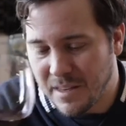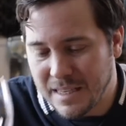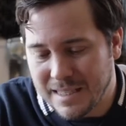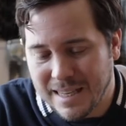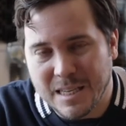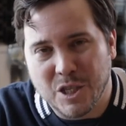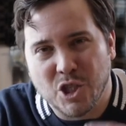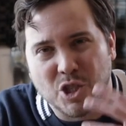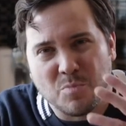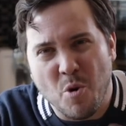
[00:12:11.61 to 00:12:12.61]
is like
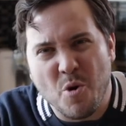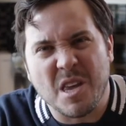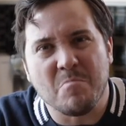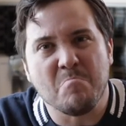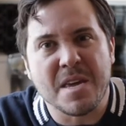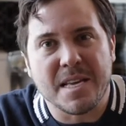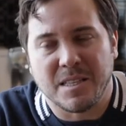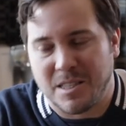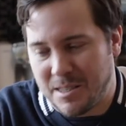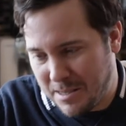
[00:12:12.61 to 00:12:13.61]
smoky
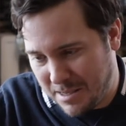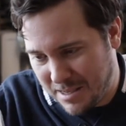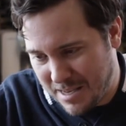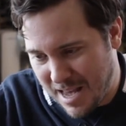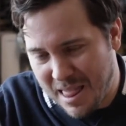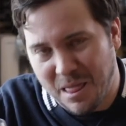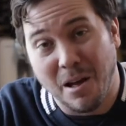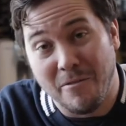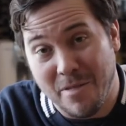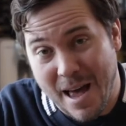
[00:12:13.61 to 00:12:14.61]
meats. I
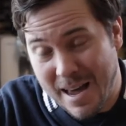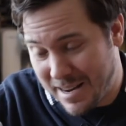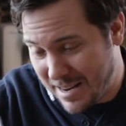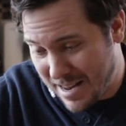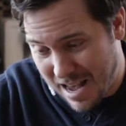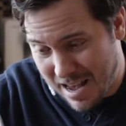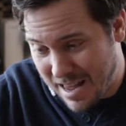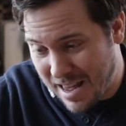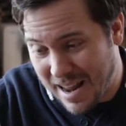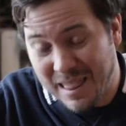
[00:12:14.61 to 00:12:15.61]
love that.
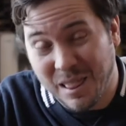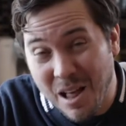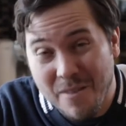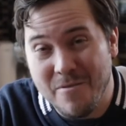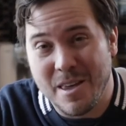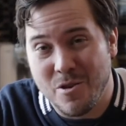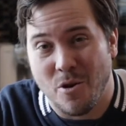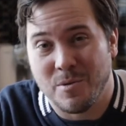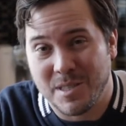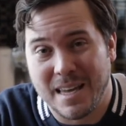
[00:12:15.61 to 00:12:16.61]
And I love that
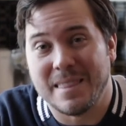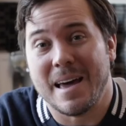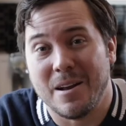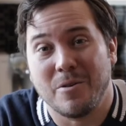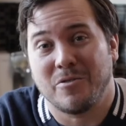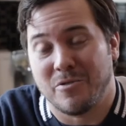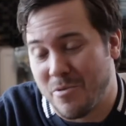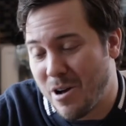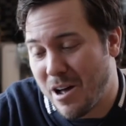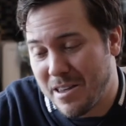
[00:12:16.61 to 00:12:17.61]
you always get that out of
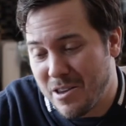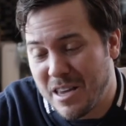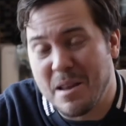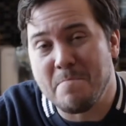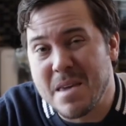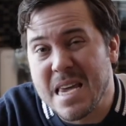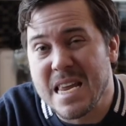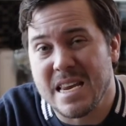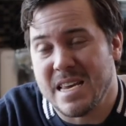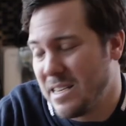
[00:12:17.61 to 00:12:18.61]
Syrah. You get a
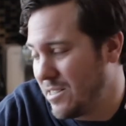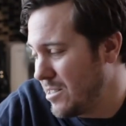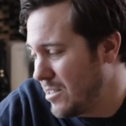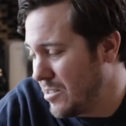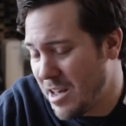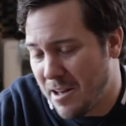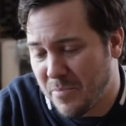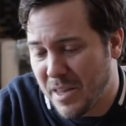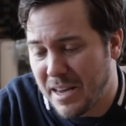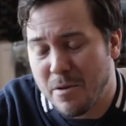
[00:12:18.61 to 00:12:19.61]
meatiness,
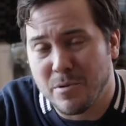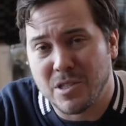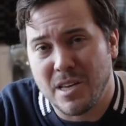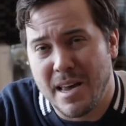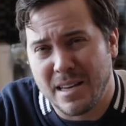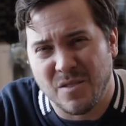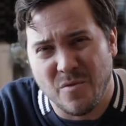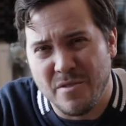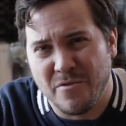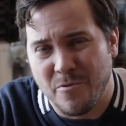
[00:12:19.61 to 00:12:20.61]
like I was saying. It's
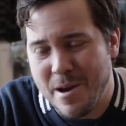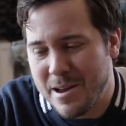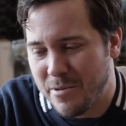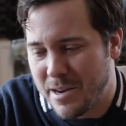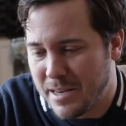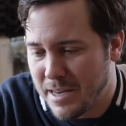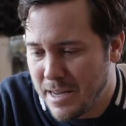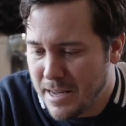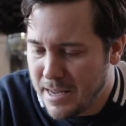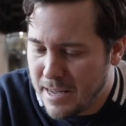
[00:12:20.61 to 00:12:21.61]
very fragrant.
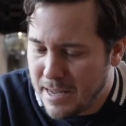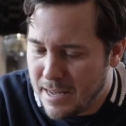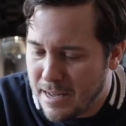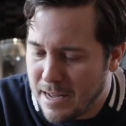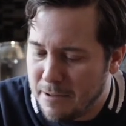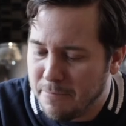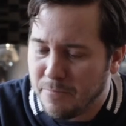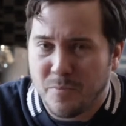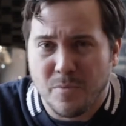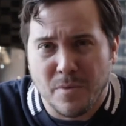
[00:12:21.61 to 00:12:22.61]
And